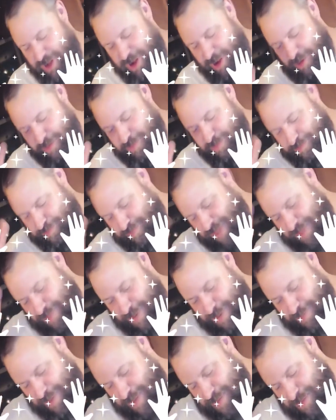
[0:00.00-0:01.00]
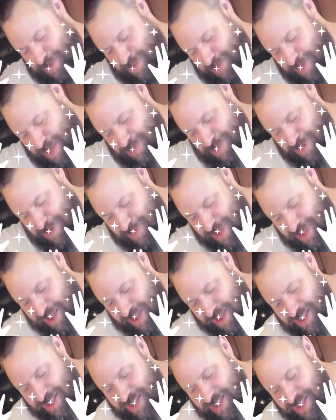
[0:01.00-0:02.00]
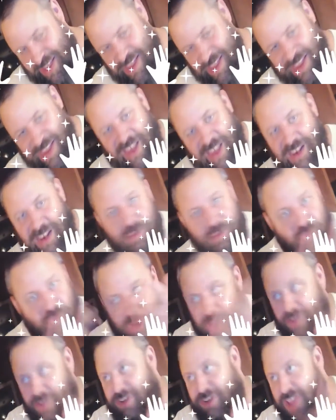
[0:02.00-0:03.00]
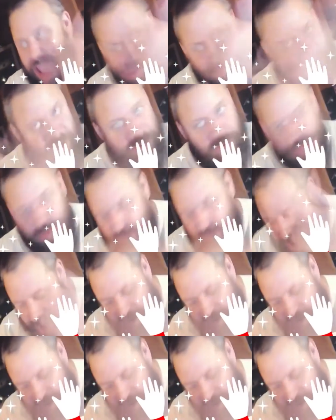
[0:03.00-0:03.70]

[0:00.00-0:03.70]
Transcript: That blue eye is brighter. Do you see the inside of